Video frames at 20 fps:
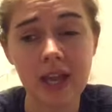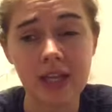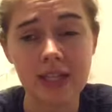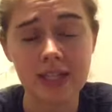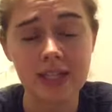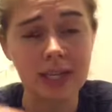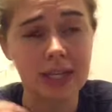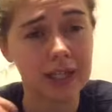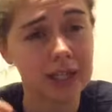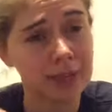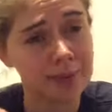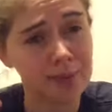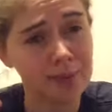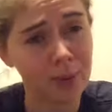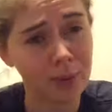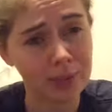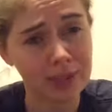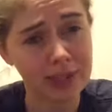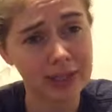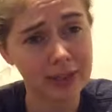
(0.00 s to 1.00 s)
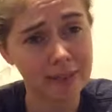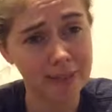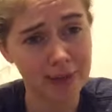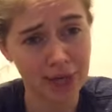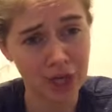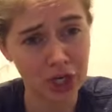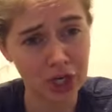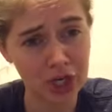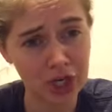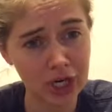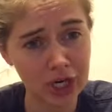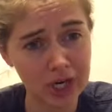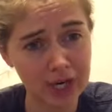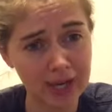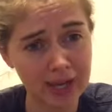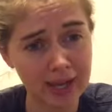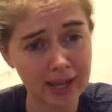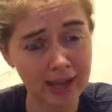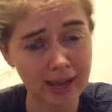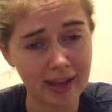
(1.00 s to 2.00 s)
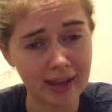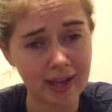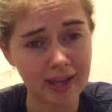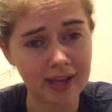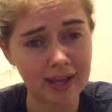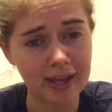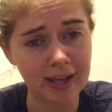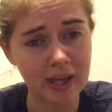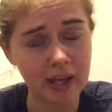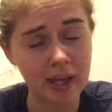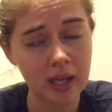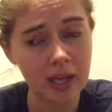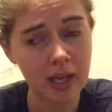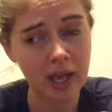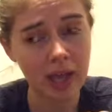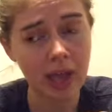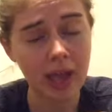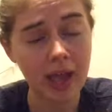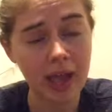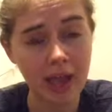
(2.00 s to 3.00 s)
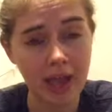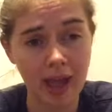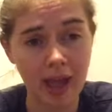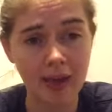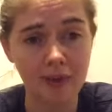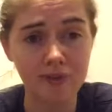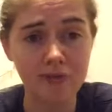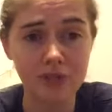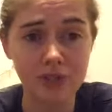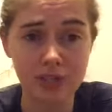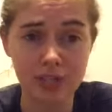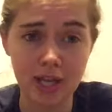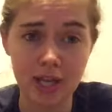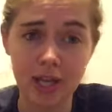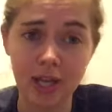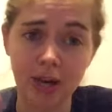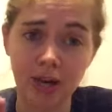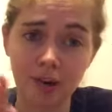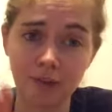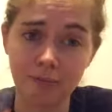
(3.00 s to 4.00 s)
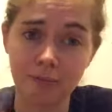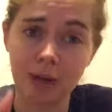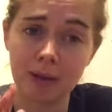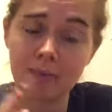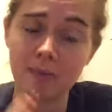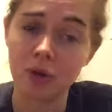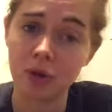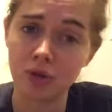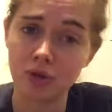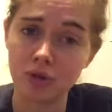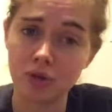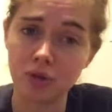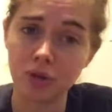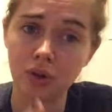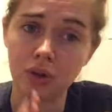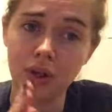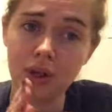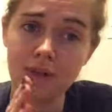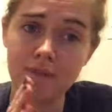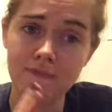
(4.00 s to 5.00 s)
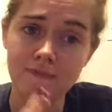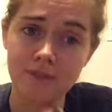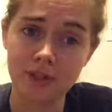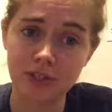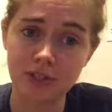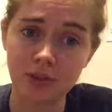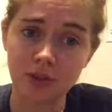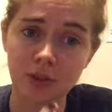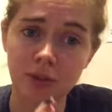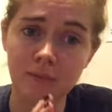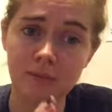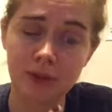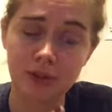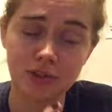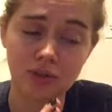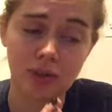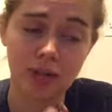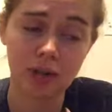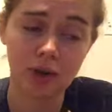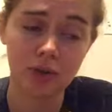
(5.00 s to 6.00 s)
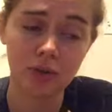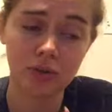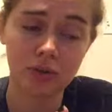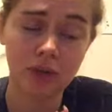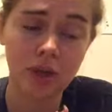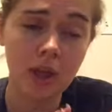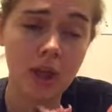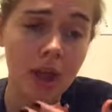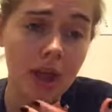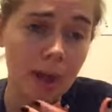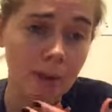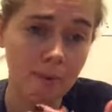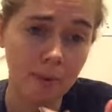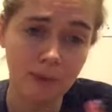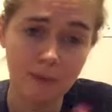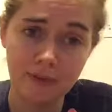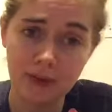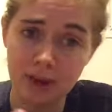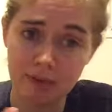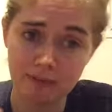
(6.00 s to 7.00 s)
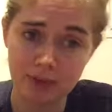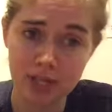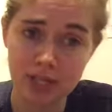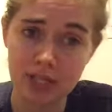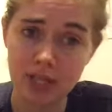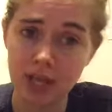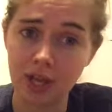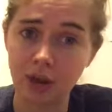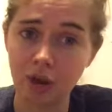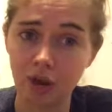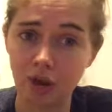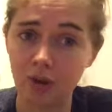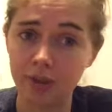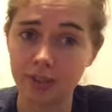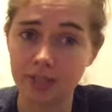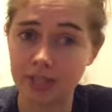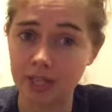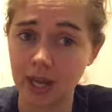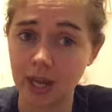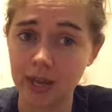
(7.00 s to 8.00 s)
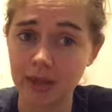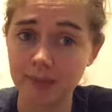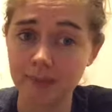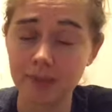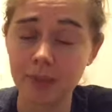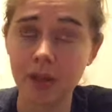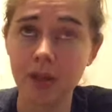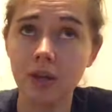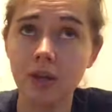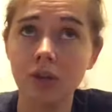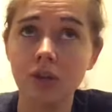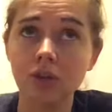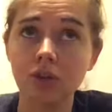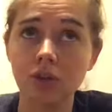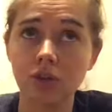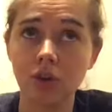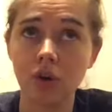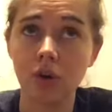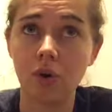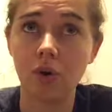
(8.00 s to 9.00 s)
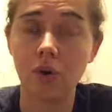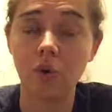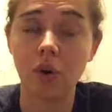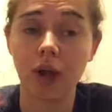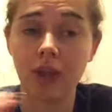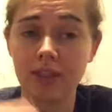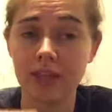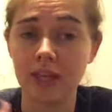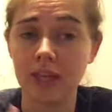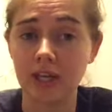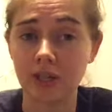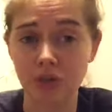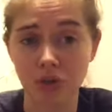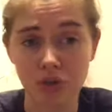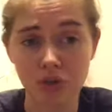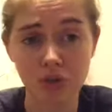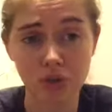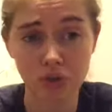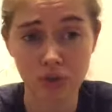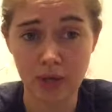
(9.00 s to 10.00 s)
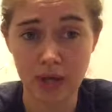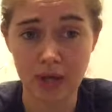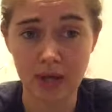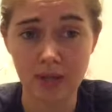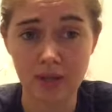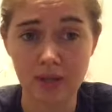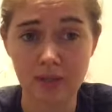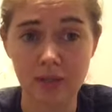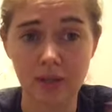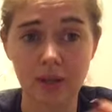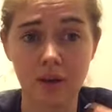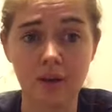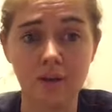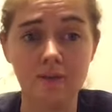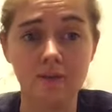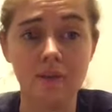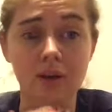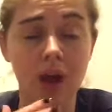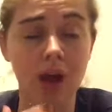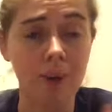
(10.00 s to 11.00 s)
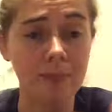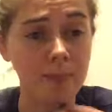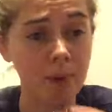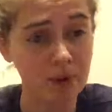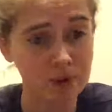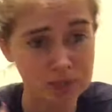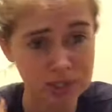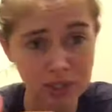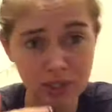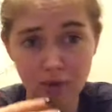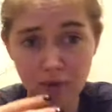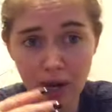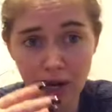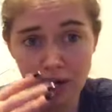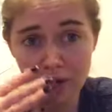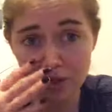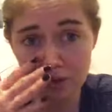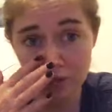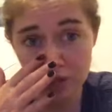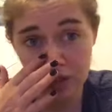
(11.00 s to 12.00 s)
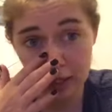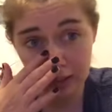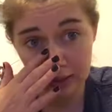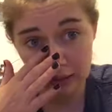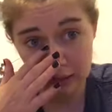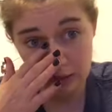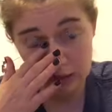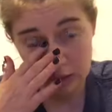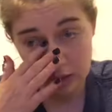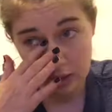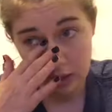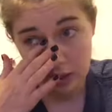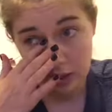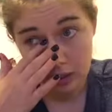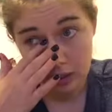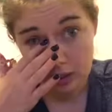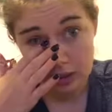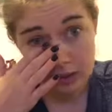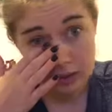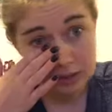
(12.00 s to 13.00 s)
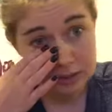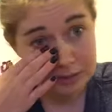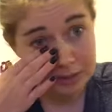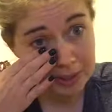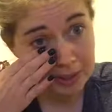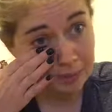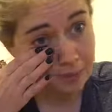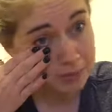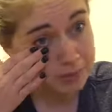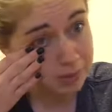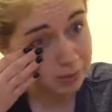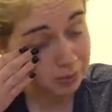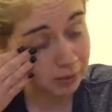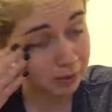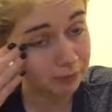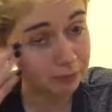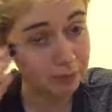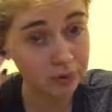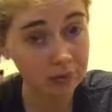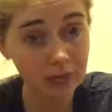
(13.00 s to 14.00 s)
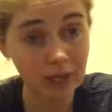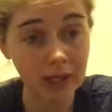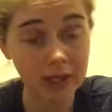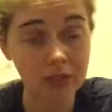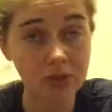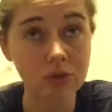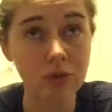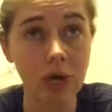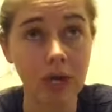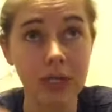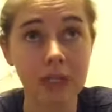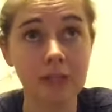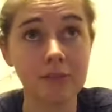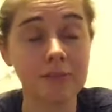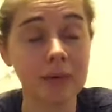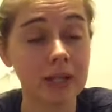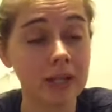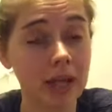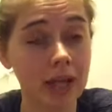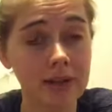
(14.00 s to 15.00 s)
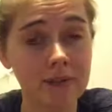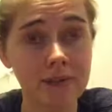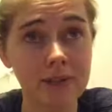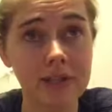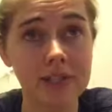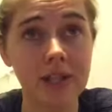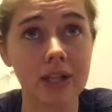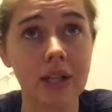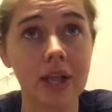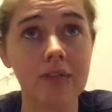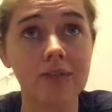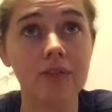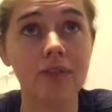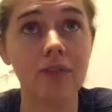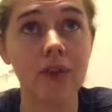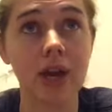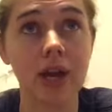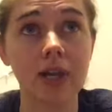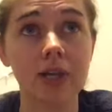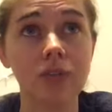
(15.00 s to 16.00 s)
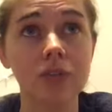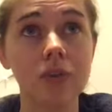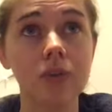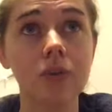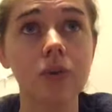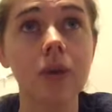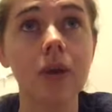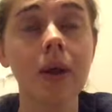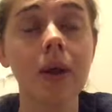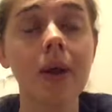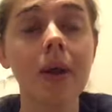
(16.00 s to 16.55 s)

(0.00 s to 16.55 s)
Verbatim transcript: it's kind of like poking the bear and I have to take care of my emotional and physical and mental health above everything all the time. So I think I took two days of not posting the gratitude challenge. Doesn't mean I wasn't grateful. I try to live my life as a life of gratitude.